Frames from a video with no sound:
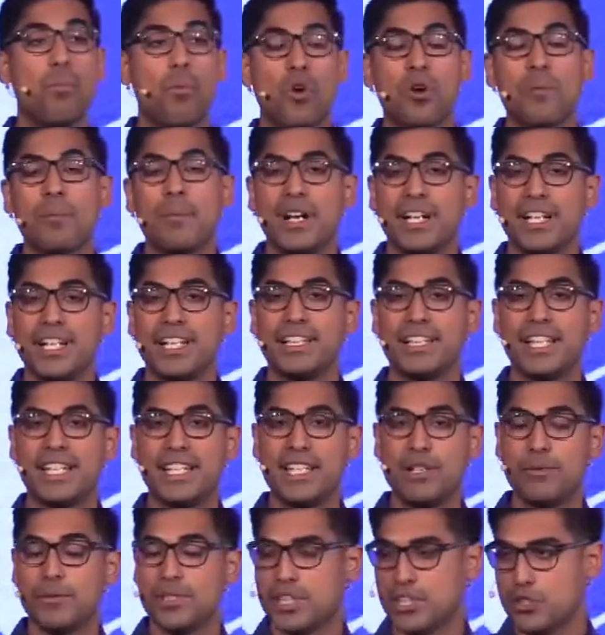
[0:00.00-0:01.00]
more money
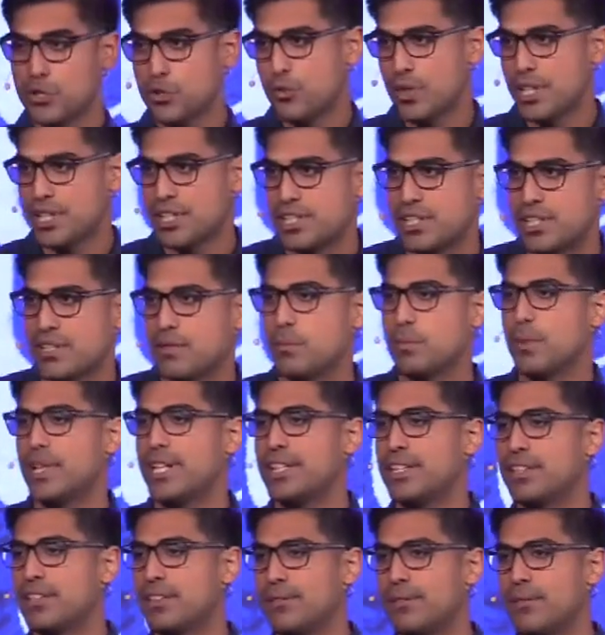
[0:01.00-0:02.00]
than he was entrusted
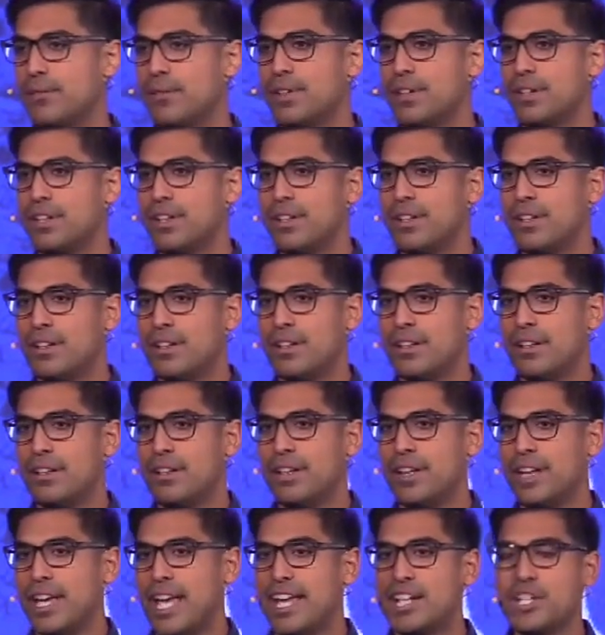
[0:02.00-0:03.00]
with.
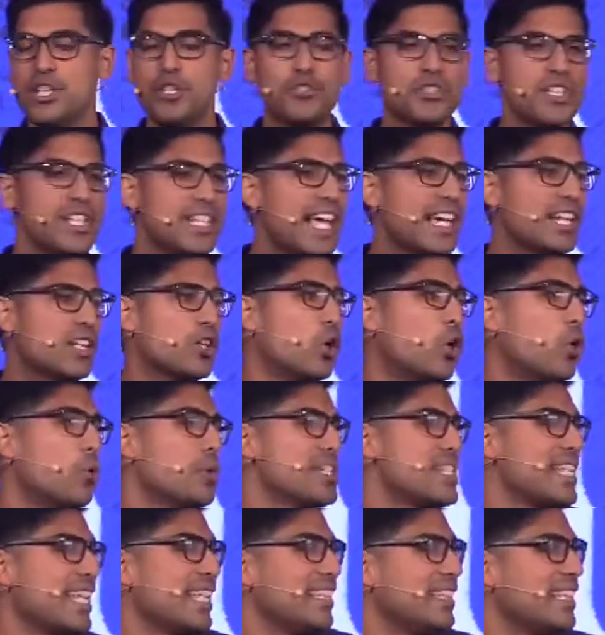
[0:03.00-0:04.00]
And usually that
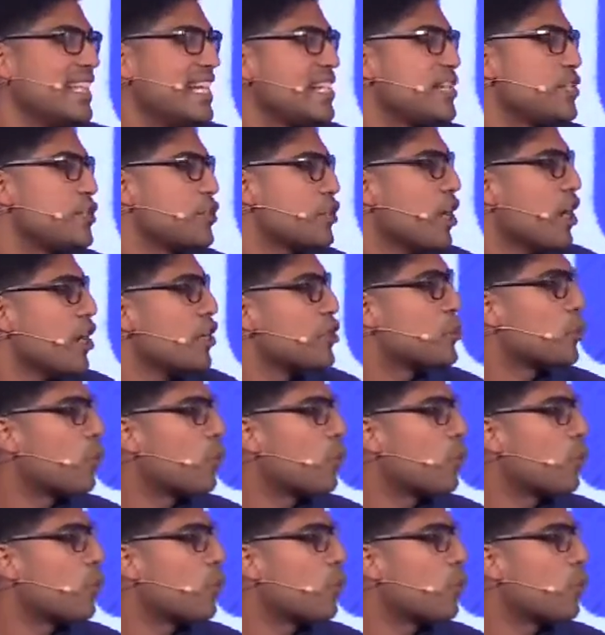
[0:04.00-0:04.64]
goal was at least